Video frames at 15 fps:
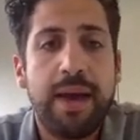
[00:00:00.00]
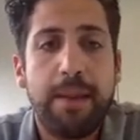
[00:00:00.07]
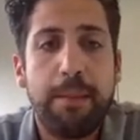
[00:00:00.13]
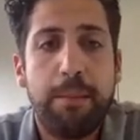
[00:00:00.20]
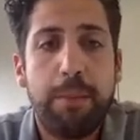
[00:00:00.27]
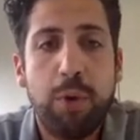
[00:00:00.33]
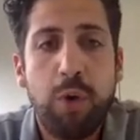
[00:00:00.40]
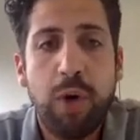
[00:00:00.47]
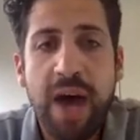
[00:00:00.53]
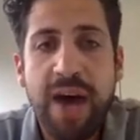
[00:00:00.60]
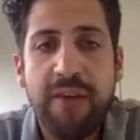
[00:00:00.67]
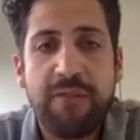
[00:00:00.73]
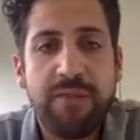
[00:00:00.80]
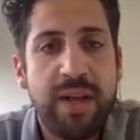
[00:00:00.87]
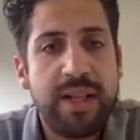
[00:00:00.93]
blue
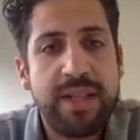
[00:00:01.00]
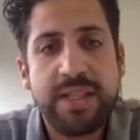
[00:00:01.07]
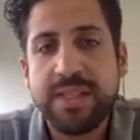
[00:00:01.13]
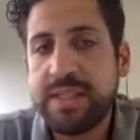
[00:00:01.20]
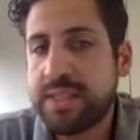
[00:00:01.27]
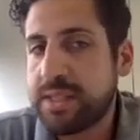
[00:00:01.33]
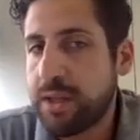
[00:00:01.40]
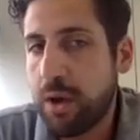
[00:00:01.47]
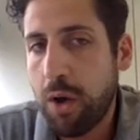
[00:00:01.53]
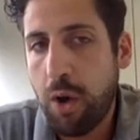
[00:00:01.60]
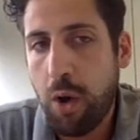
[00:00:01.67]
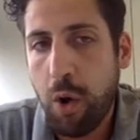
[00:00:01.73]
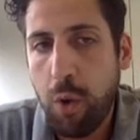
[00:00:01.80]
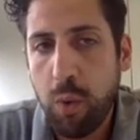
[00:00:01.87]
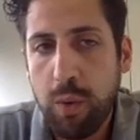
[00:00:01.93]
after. This is
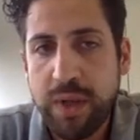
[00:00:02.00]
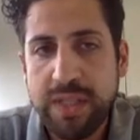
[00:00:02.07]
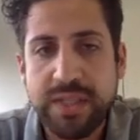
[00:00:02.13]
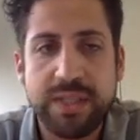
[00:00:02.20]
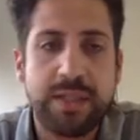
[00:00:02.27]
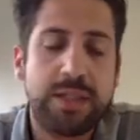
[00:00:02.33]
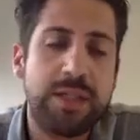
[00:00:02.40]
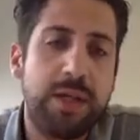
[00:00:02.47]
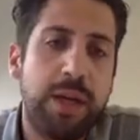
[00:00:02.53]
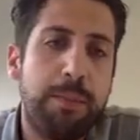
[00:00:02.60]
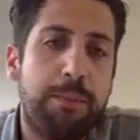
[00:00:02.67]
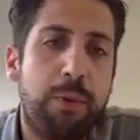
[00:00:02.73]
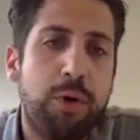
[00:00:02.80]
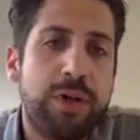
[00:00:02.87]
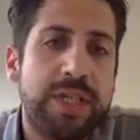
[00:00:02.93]
always
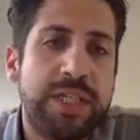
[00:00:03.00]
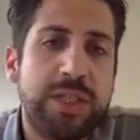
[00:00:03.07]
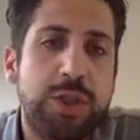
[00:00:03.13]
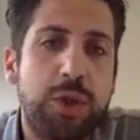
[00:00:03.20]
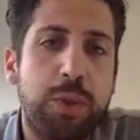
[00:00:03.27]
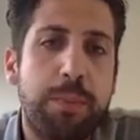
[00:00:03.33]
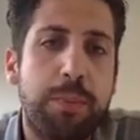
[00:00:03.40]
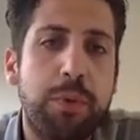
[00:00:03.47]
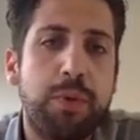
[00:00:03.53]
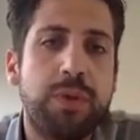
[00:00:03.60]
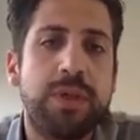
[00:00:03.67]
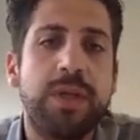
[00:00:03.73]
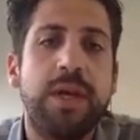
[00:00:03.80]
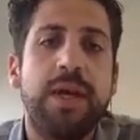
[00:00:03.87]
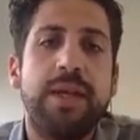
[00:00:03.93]
important to put
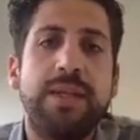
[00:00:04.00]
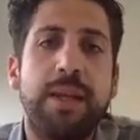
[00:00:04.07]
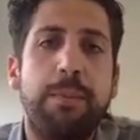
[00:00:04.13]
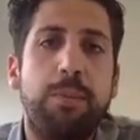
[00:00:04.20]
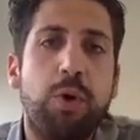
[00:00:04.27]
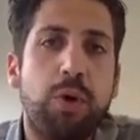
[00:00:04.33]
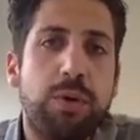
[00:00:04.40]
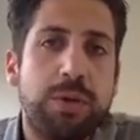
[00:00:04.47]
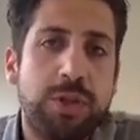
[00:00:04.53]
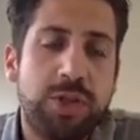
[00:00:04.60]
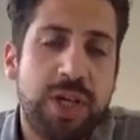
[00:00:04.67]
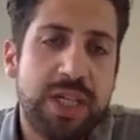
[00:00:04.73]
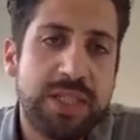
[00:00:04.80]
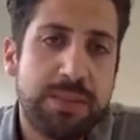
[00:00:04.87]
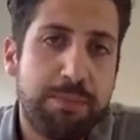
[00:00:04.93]
the blue
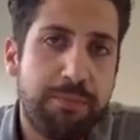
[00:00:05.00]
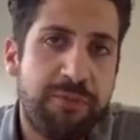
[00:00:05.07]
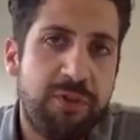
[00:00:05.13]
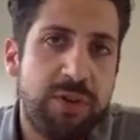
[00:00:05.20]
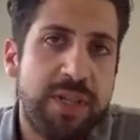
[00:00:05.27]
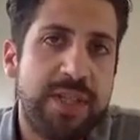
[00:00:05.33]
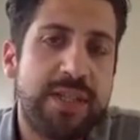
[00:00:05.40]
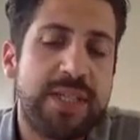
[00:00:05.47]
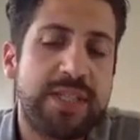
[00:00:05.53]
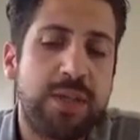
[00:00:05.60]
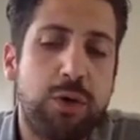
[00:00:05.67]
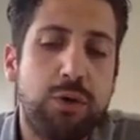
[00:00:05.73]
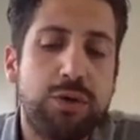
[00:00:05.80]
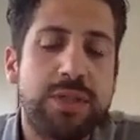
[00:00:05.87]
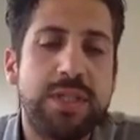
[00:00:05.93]
just for the
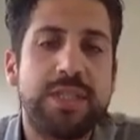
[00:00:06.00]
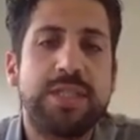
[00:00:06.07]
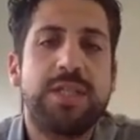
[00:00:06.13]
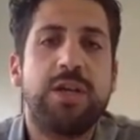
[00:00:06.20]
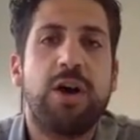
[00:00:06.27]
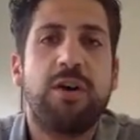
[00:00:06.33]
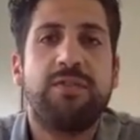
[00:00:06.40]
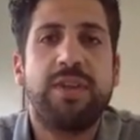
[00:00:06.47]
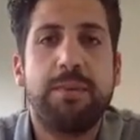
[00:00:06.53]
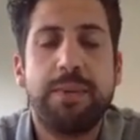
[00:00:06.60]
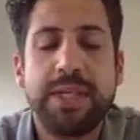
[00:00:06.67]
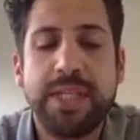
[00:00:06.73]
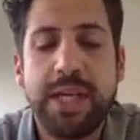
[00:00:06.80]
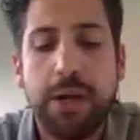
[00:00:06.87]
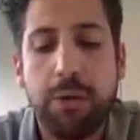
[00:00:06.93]
translucency of the
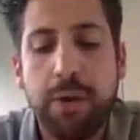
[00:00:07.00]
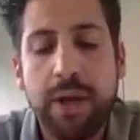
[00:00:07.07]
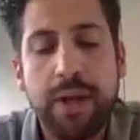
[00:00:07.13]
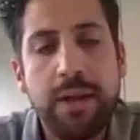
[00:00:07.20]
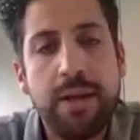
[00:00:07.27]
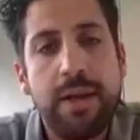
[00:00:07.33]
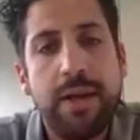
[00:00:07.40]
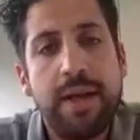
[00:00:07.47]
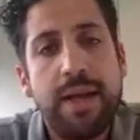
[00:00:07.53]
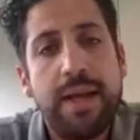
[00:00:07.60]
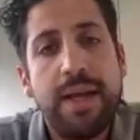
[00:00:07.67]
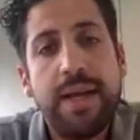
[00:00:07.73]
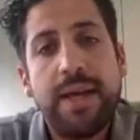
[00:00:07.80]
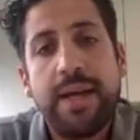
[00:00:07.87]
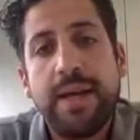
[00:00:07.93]
material.
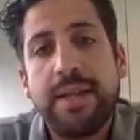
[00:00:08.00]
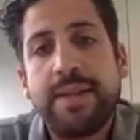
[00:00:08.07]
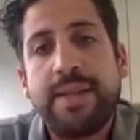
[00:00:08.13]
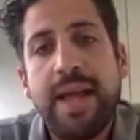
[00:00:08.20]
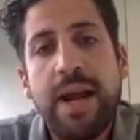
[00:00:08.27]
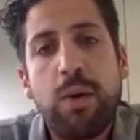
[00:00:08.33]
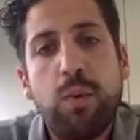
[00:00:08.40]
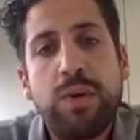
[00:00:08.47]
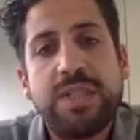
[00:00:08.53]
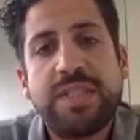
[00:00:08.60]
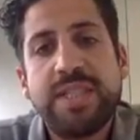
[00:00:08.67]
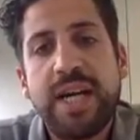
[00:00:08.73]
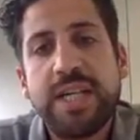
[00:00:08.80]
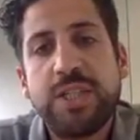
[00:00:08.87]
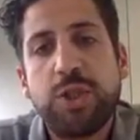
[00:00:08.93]
Then we
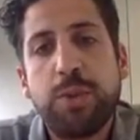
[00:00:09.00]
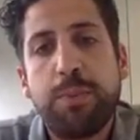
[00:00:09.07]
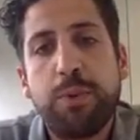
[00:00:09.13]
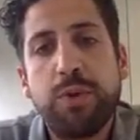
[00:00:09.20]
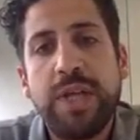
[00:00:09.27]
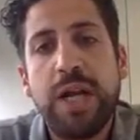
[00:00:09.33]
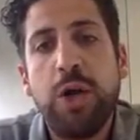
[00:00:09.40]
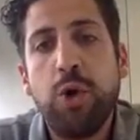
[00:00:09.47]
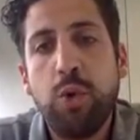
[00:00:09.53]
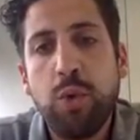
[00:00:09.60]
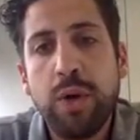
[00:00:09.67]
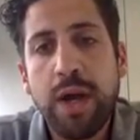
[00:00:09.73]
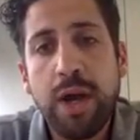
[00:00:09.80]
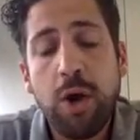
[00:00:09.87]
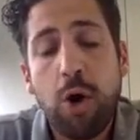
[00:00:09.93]
start to put the
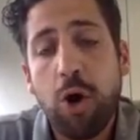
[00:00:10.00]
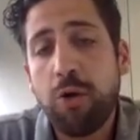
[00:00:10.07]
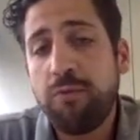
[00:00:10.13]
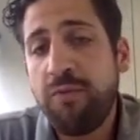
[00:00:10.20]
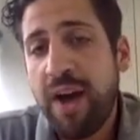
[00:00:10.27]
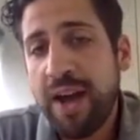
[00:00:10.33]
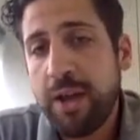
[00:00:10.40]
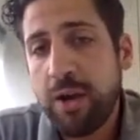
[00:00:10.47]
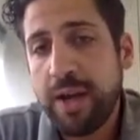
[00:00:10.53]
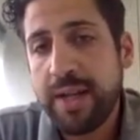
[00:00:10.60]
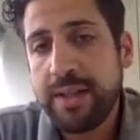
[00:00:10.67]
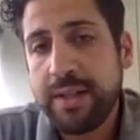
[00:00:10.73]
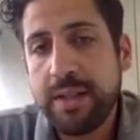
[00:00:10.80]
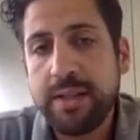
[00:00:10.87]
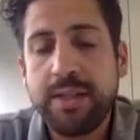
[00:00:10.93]
lunar or
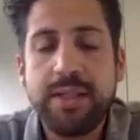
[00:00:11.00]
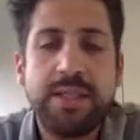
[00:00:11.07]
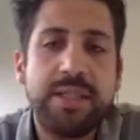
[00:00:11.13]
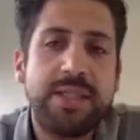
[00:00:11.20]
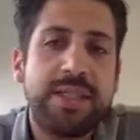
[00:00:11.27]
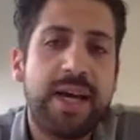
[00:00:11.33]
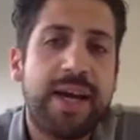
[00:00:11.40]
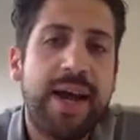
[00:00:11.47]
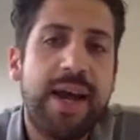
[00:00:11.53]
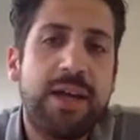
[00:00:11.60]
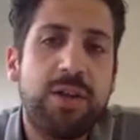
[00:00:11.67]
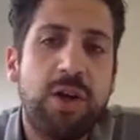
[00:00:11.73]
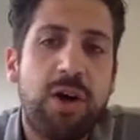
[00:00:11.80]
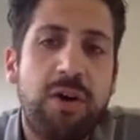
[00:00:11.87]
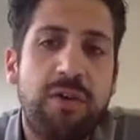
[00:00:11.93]
violet. This is a
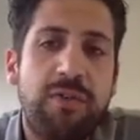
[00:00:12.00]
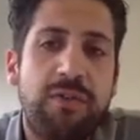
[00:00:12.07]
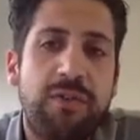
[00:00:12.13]
kind of